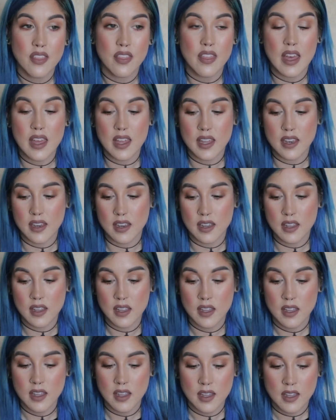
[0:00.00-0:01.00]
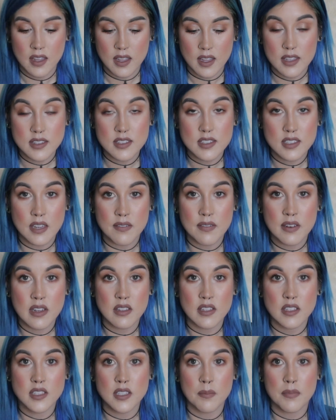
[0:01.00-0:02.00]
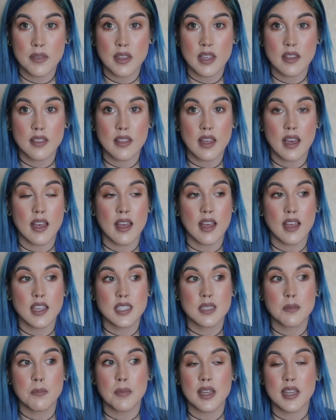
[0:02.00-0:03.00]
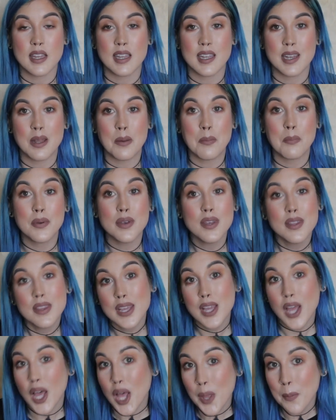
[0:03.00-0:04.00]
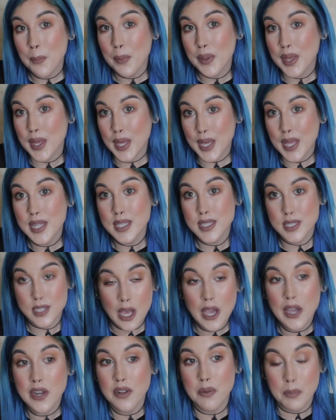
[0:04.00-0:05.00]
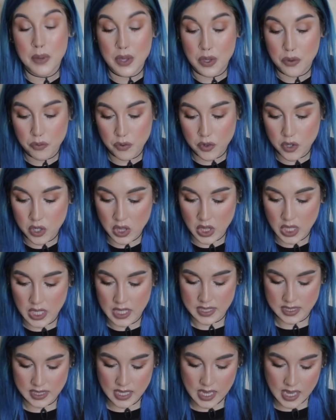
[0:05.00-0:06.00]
then it's definitely something that has been building up inside of me for a long